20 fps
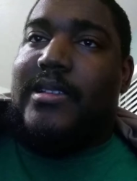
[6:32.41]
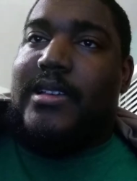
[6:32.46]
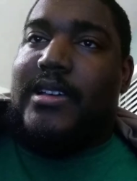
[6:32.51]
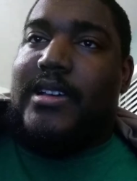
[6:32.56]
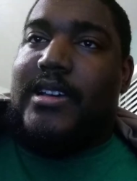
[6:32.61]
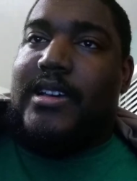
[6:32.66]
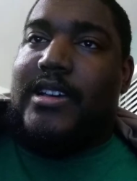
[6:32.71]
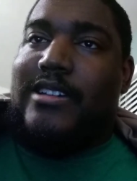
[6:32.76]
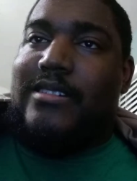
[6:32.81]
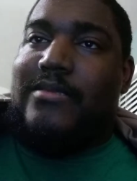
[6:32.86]

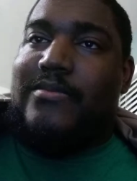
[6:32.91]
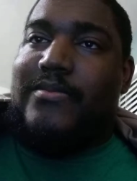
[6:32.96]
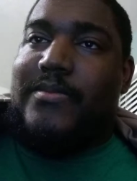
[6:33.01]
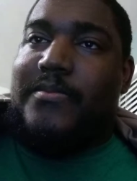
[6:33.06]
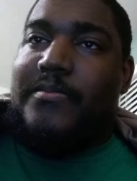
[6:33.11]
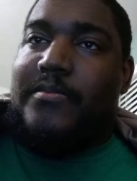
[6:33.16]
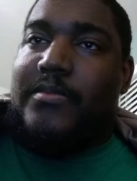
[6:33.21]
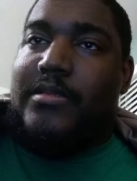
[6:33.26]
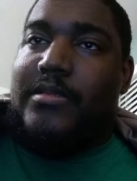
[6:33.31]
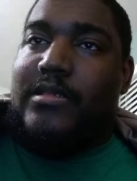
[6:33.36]
Um,
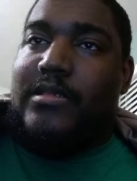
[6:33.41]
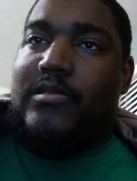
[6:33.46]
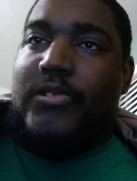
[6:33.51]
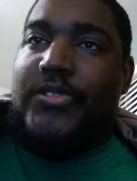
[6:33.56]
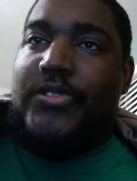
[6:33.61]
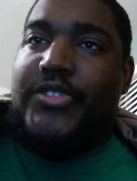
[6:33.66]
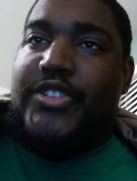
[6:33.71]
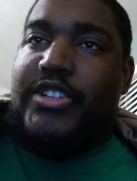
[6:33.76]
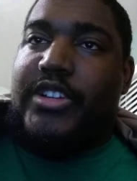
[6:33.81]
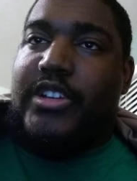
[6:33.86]
of
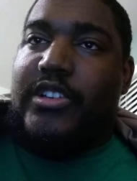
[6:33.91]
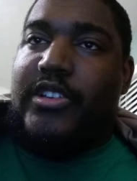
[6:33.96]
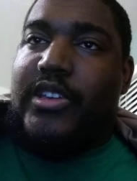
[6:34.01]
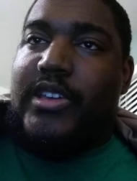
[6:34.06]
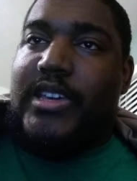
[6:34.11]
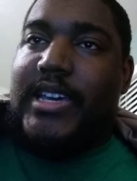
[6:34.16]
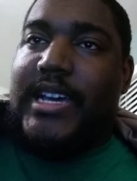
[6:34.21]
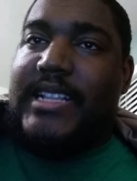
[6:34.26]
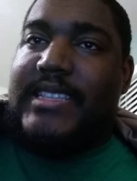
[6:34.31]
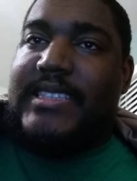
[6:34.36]
course, you know you
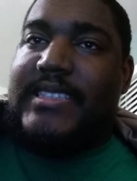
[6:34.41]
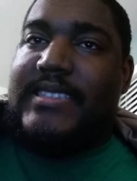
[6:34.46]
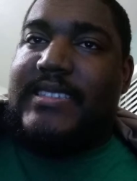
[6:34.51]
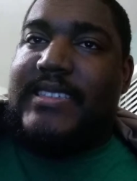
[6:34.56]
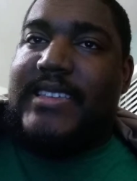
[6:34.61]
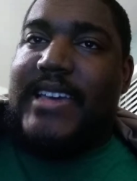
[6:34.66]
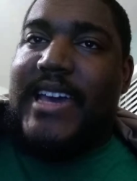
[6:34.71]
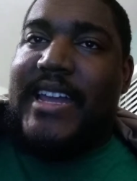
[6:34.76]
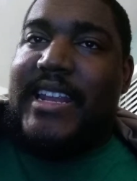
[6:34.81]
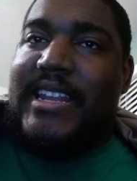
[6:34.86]
got
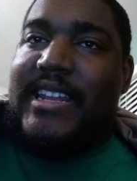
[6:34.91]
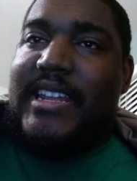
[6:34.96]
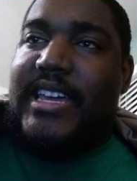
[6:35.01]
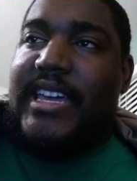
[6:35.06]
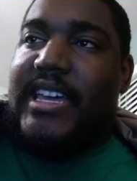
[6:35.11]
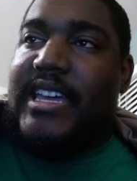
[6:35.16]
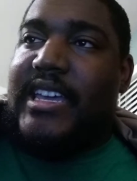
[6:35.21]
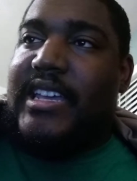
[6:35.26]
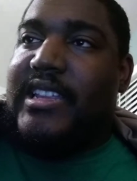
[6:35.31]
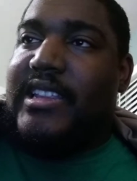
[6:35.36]

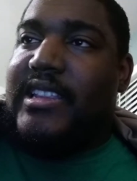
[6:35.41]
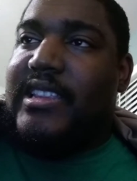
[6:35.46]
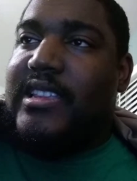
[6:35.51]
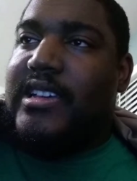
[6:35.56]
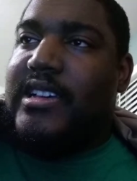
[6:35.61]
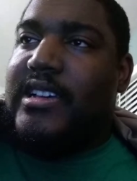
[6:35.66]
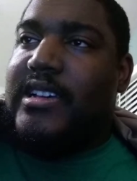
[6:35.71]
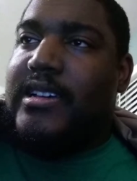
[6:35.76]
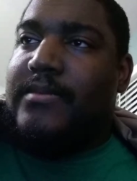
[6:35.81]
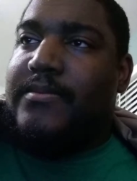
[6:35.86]
Saturday
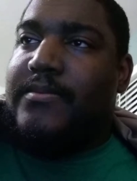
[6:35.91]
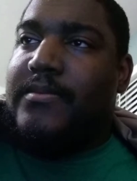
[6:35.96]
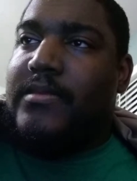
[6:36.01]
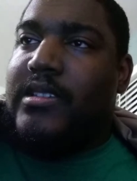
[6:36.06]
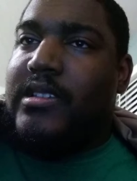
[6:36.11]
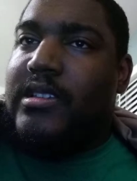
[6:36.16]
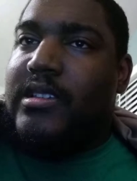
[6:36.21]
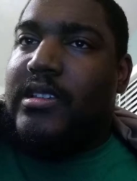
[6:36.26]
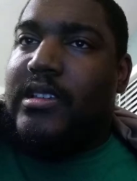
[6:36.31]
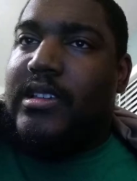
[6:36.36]
um,
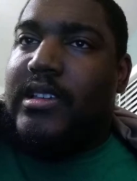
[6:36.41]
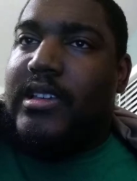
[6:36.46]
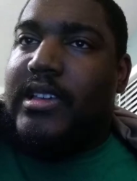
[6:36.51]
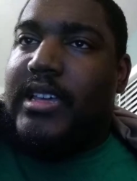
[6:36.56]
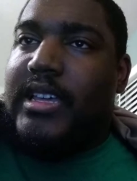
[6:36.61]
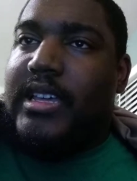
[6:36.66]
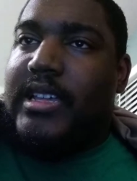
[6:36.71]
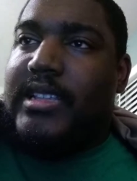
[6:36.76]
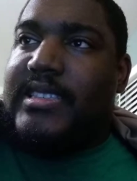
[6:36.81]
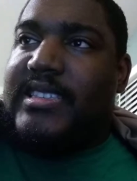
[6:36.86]

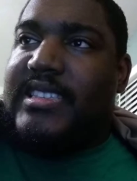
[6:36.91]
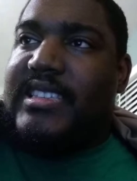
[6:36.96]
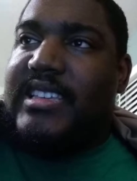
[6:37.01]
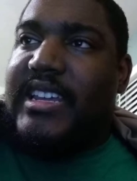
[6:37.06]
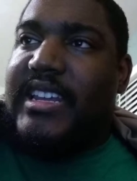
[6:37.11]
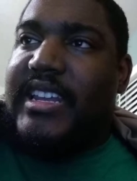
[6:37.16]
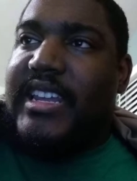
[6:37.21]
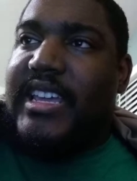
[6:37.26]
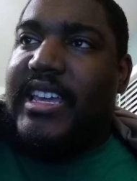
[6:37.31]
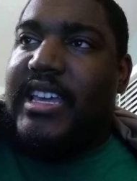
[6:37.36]
and
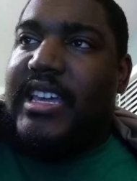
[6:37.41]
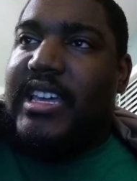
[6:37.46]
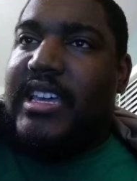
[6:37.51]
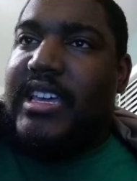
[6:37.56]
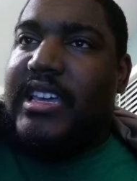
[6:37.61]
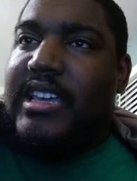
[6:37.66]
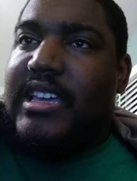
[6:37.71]
Sunday